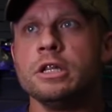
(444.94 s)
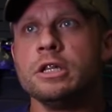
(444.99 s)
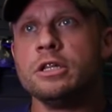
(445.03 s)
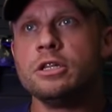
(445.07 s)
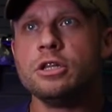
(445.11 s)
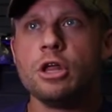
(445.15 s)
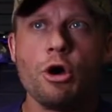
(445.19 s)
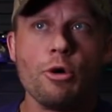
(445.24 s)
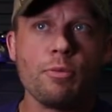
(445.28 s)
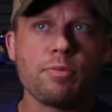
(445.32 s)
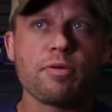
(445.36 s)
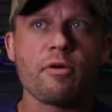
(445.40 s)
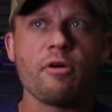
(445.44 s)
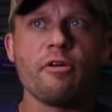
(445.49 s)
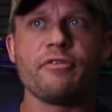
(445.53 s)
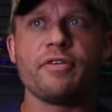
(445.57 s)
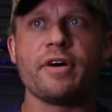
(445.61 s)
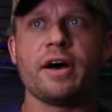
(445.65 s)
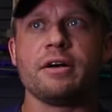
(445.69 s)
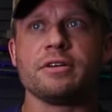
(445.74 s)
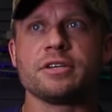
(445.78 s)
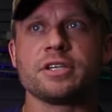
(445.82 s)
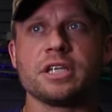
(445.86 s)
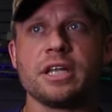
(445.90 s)
low
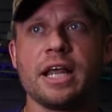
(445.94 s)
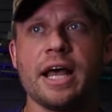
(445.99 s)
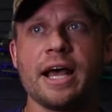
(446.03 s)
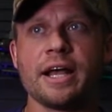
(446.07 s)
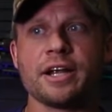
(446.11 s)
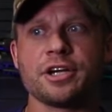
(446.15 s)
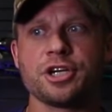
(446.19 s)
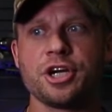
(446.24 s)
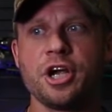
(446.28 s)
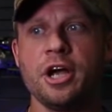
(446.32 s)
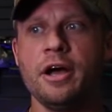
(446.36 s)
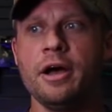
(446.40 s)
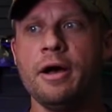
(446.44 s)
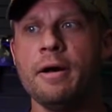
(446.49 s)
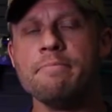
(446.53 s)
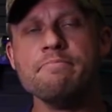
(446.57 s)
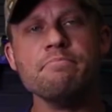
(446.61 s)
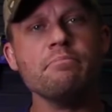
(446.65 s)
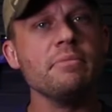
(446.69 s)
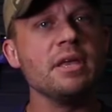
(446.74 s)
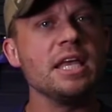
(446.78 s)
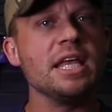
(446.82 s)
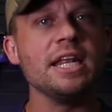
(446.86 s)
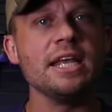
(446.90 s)
profile /
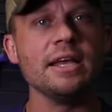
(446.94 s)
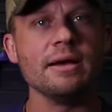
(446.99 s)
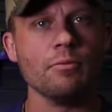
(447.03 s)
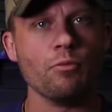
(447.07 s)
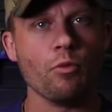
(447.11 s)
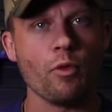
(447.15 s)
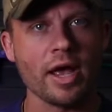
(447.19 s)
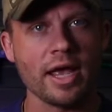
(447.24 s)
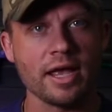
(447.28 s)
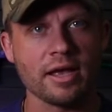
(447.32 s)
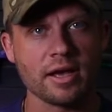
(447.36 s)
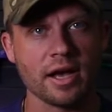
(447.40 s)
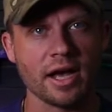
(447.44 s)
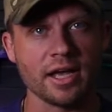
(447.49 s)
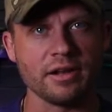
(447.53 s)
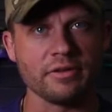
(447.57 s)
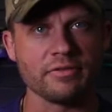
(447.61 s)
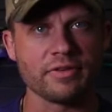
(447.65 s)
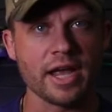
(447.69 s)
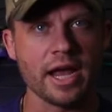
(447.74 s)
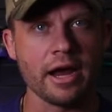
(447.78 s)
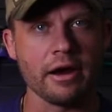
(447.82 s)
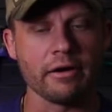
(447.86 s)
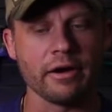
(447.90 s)
medium weight kind
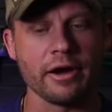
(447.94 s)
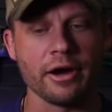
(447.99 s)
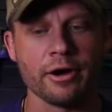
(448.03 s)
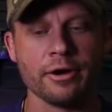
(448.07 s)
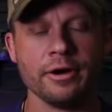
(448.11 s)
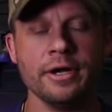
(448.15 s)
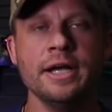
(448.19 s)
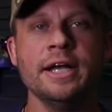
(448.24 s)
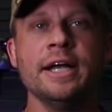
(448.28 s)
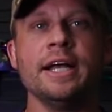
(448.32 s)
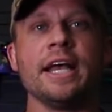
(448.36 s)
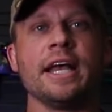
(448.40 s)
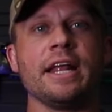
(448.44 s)
of carrier.